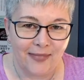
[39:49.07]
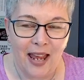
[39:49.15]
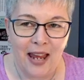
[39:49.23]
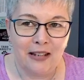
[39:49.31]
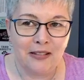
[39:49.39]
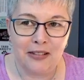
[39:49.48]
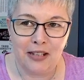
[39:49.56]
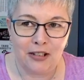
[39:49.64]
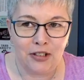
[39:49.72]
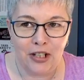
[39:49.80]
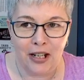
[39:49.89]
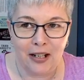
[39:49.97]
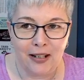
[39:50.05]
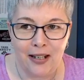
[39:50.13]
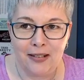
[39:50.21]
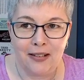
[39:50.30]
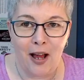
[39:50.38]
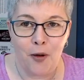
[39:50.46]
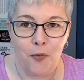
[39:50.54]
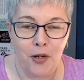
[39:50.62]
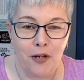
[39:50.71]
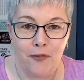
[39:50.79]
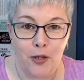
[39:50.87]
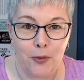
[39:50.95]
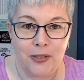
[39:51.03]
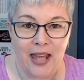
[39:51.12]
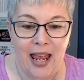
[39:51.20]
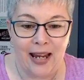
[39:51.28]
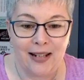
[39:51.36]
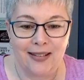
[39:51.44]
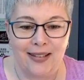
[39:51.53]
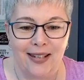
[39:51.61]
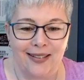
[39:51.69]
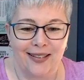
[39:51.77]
Hand stitching is not one of those things.